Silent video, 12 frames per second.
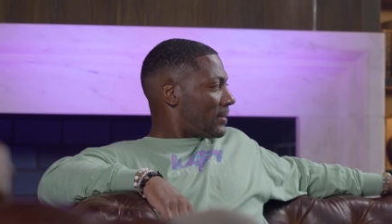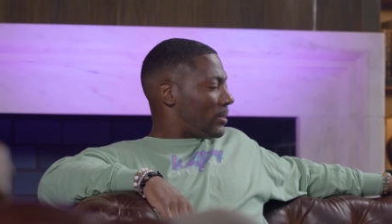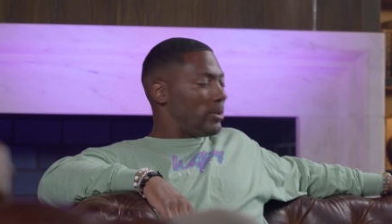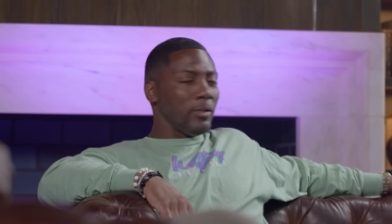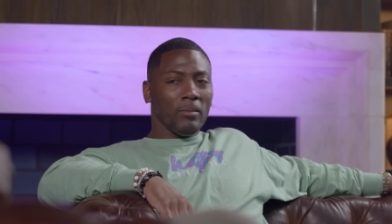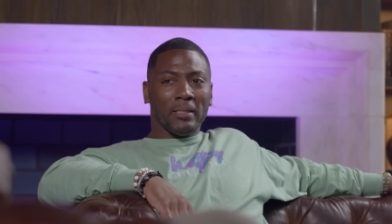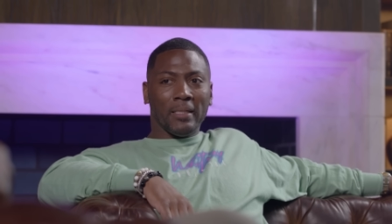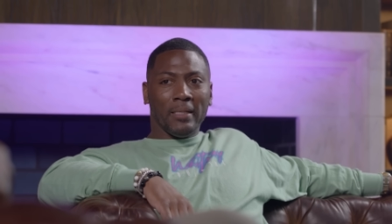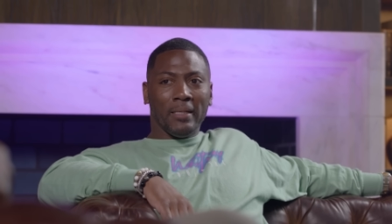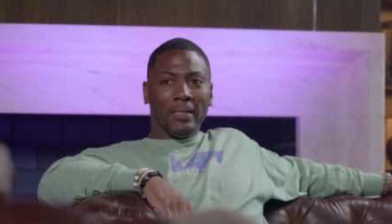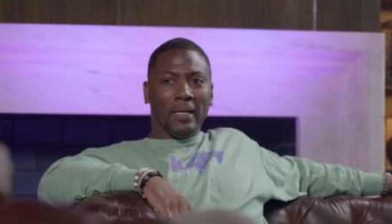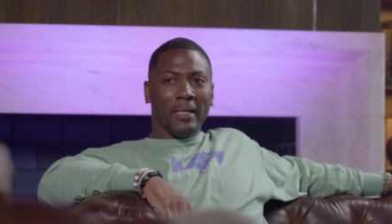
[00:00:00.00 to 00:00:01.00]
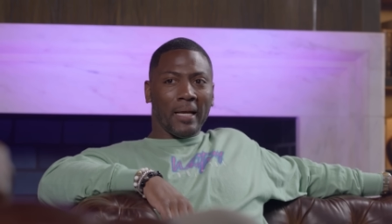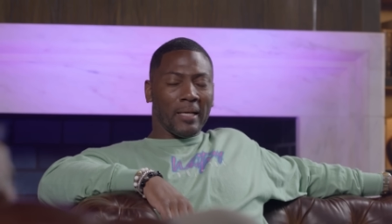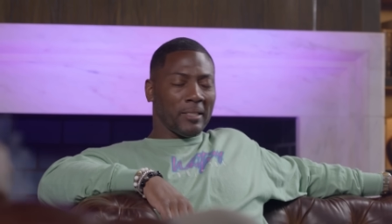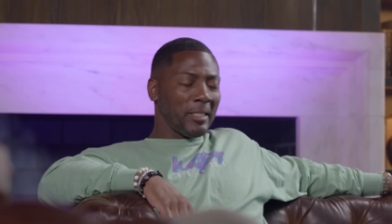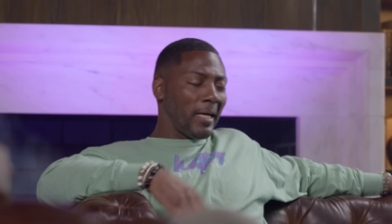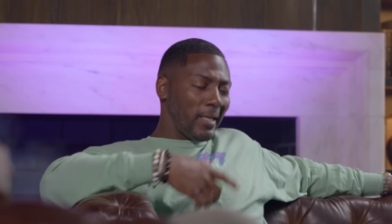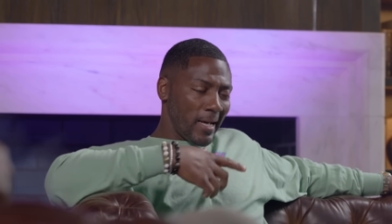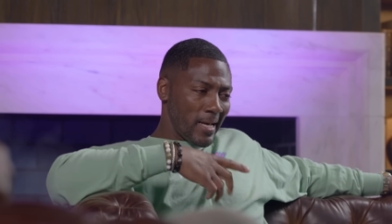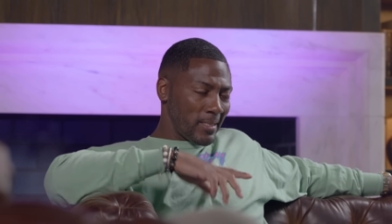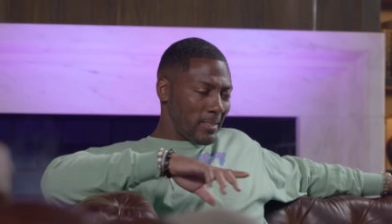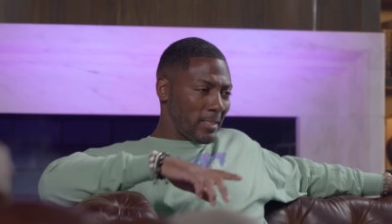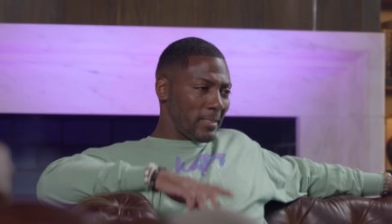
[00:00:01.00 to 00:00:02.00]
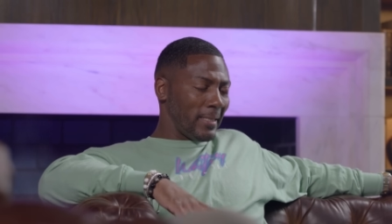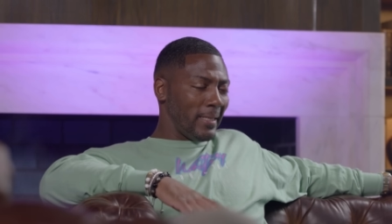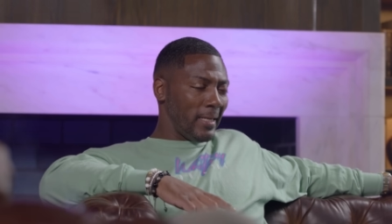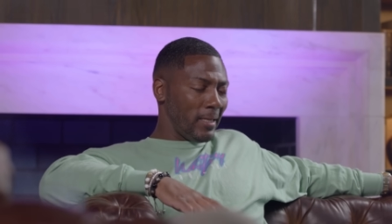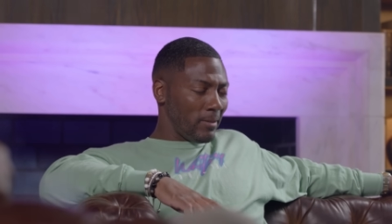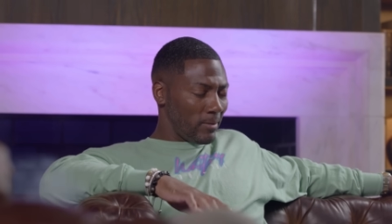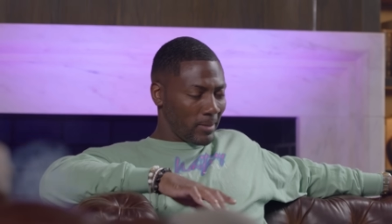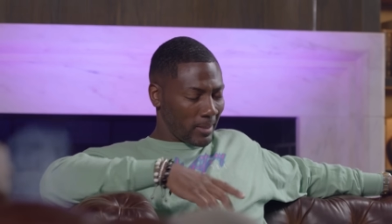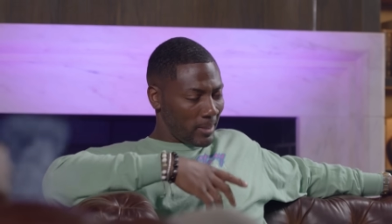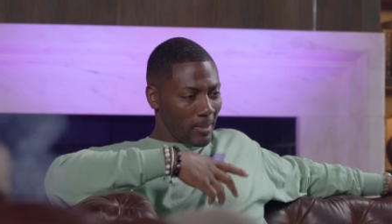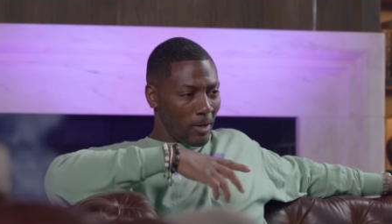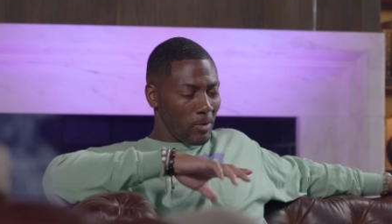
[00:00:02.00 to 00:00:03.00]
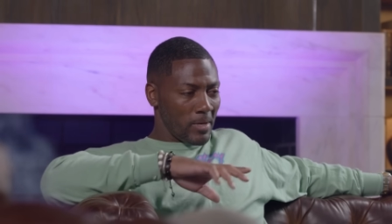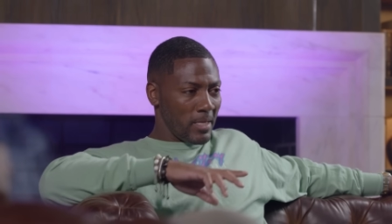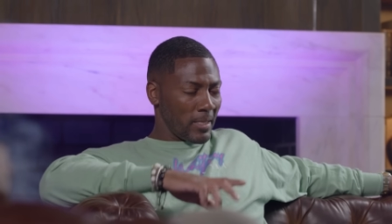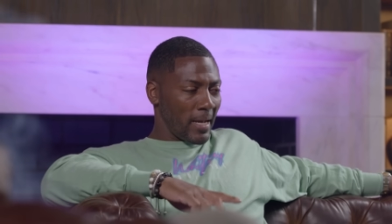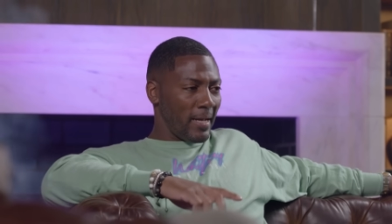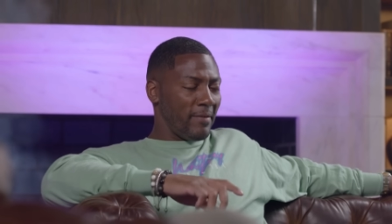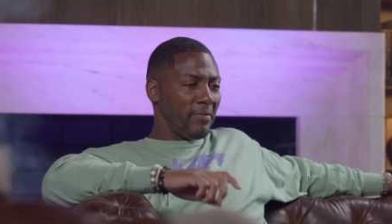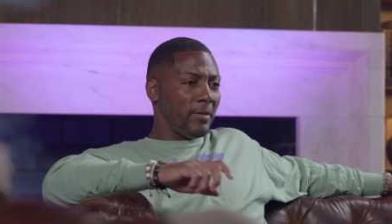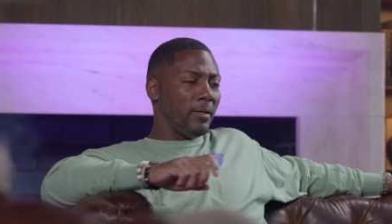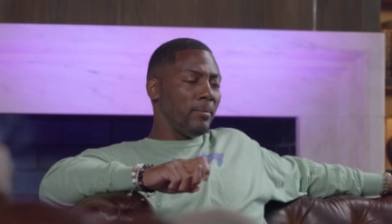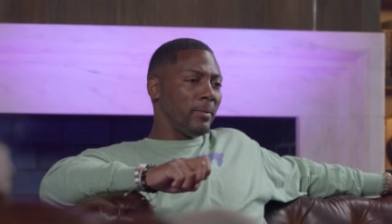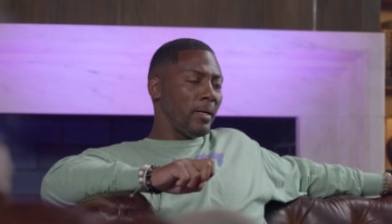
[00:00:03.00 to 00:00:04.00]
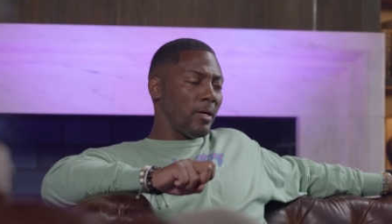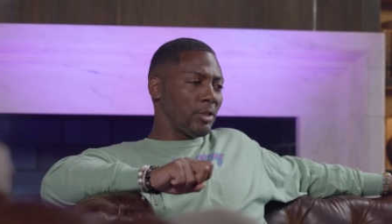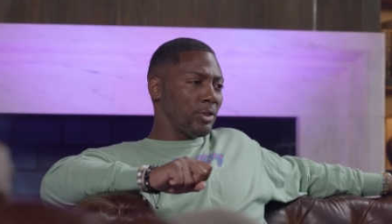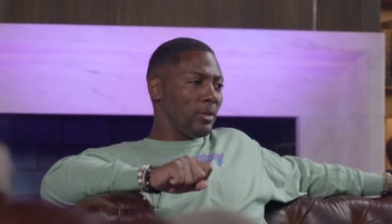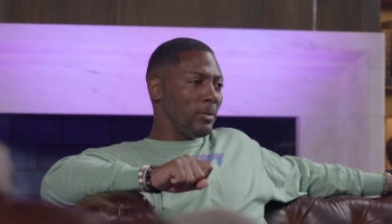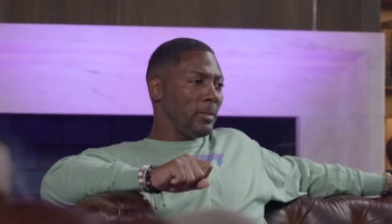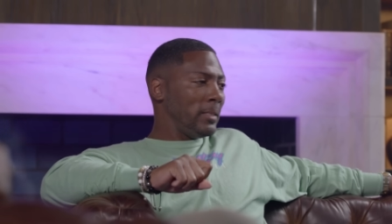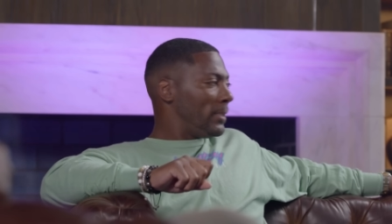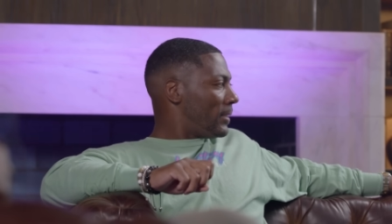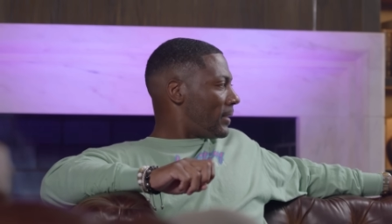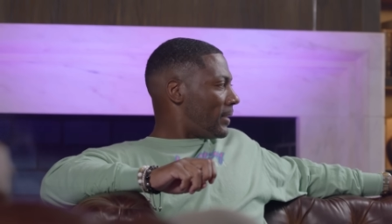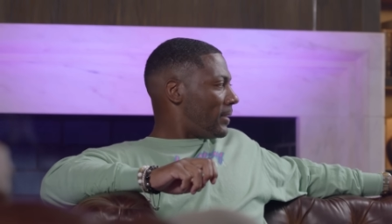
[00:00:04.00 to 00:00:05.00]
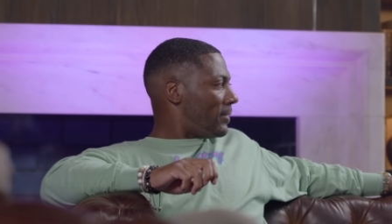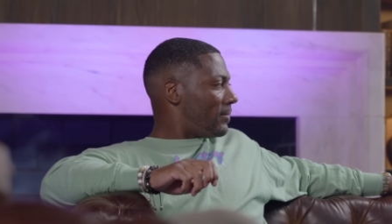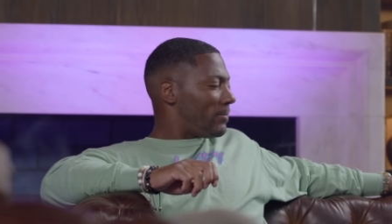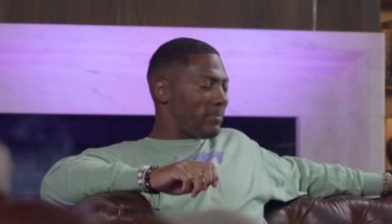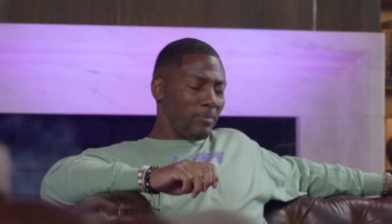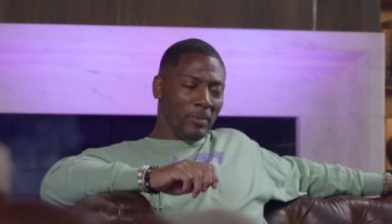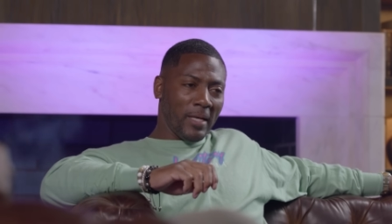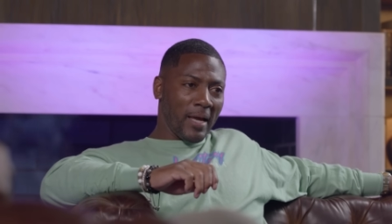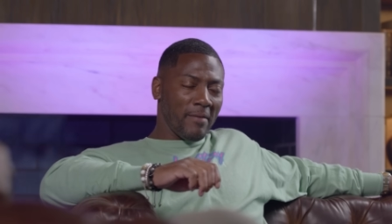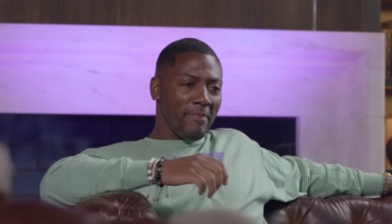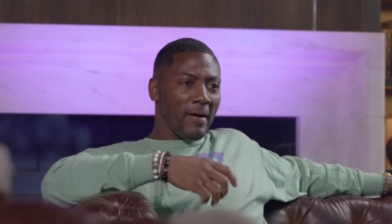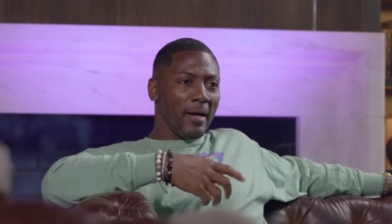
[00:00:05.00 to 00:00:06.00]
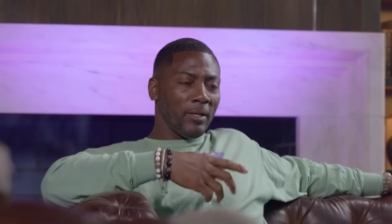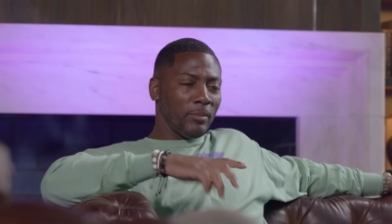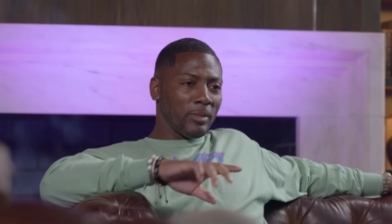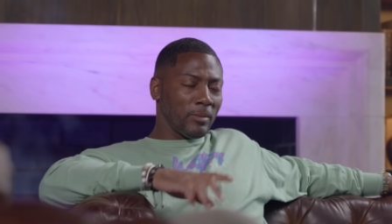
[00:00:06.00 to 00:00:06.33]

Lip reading: You know what I'm saying? And like Channing has this saying, because he always like effing up in our show, and we can't find him